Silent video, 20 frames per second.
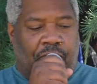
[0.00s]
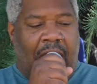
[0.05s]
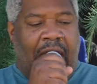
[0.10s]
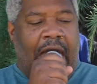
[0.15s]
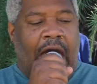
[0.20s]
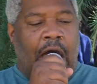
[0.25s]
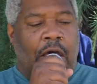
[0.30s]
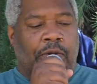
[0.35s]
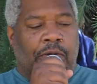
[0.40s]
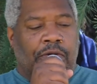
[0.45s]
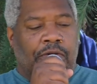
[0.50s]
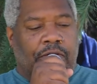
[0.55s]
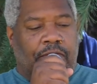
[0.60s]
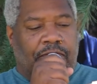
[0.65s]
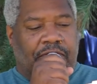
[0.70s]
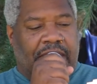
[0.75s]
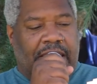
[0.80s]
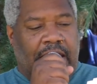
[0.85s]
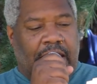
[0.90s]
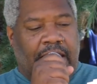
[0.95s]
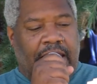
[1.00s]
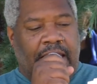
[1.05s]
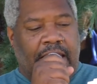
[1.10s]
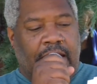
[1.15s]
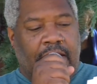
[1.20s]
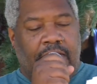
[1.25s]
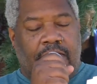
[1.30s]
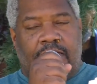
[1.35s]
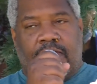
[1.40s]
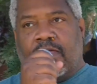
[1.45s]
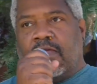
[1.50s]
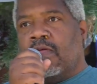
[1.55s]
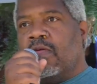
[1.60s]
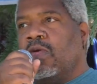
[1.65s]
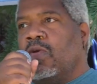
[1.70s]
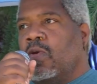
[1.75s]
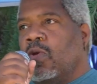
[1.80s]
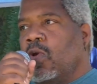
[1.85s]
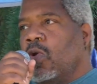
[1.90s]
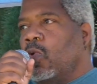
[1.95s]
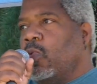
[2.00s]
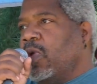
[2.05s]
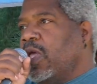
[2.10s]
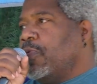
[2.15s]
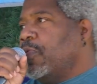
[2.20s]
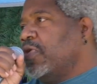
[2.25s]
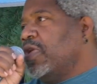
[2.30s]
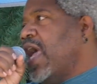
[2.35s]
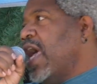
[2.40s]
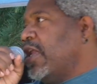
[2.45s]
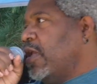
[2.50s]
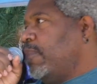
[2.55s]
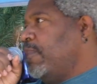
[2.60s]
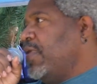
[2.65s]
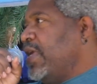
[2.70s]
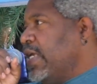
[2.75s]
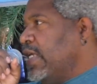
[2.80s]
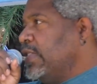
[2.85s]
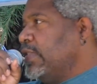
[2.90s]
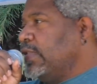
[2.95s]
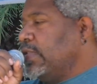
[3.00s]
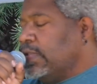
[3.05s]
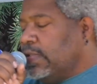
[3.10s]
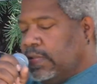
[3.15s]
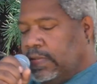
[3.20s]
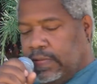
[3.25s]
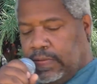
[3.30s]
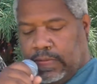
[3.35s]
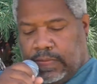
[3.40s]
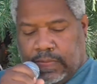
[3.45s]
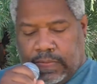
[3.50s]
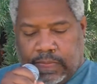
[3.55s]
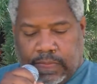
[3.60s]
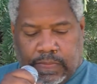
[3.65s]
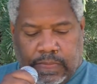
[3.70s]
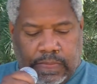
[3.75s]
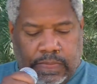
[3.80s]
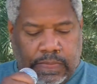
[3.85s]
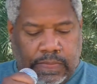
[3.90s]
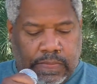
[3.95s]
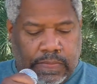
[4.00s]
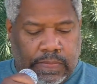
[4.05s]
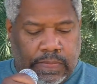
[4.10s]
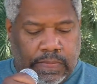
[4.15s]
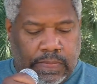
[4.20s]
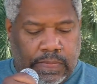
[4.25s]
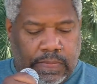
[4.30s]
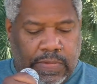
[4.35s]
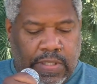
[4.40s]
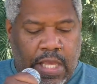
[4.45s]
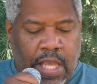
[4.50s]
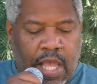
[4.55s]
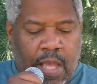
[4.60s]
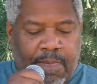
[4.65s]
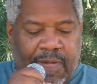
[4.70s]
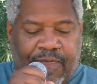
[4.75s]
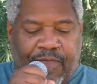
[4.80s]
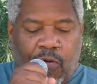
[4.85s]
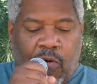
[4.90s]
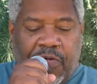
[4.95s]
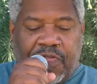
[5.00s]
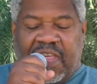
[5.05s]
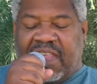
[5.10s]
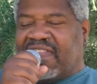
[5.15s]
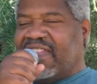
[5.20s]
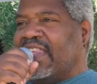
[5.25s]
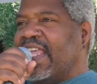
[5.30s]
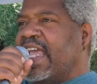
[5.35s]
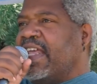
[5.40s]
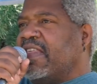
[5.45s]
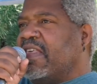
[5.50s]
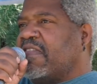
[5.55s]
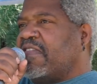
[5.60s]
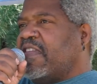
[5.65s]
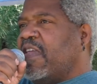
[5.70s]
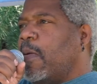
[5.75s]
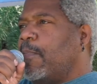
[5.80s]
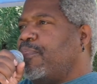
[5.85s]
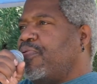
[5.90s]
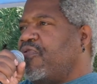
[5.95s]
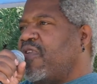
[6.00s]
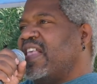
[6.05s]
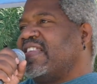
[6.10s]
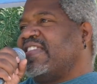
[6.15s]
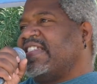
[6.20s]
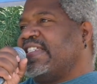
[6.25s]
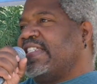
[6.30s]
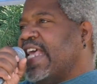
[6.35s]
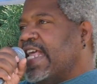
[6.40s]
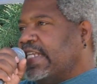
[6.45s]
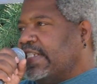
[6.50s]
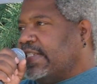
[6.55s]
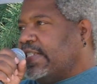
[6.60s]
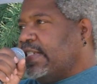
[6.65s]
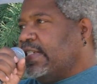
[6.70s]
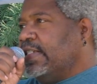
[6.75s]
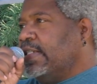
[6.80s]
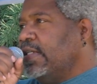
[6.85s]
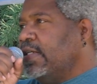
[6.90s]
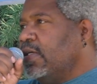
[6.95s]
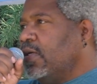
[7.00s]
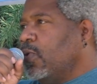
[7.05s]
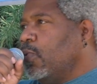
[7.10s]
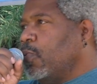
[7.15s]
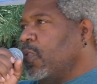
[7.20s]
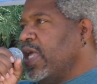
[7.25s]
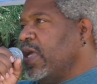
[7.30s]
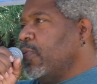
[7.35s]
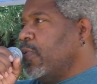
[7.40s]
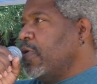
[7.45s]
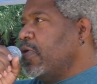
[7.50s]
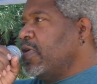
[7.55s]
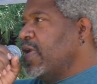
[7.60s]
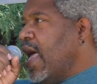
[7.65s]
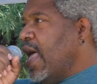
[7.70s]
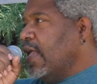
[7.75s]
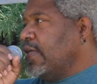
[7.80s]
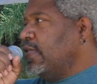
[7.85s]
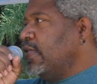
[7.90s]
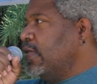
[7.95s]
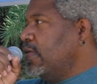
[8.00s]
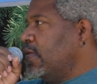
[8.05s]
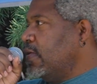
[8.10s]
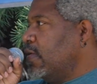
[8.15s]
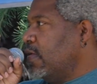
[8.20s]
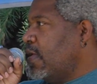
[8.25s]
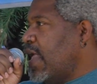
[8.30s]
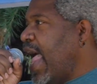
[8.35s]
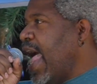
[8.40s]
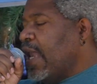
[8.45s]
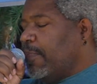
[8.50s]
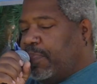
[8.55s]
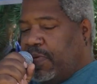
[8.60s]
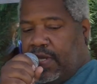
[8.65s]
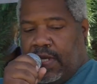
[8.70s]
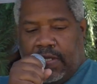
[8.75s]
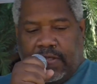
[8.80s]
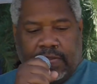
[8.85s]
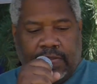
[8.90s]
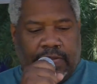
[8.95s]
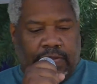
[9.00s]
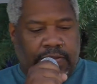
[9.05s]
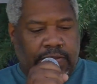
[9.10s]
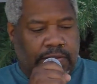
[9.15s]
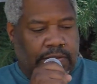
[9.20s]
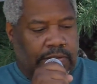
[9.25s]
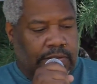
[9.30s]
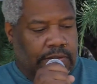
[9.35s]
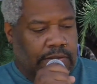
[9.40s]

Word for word: round of killings, we were not at peace. Before this latest president, we were not at peace.